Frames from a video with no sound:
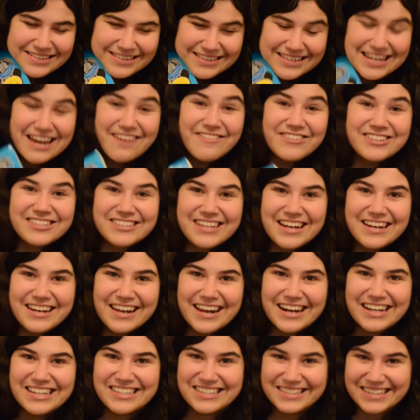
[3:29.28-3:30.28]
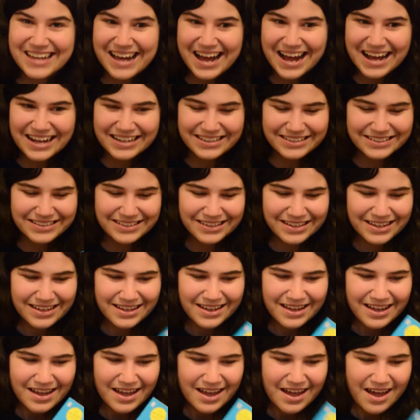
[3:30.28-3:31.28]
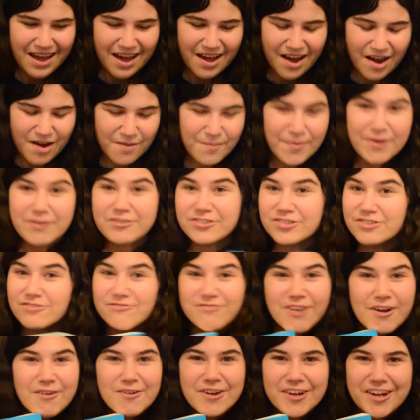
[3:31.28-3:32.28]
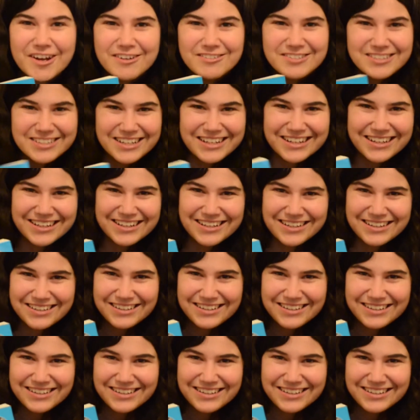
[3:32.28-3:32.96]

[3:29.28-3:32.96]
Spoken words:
devastatingly sad, emotional rollercoaster.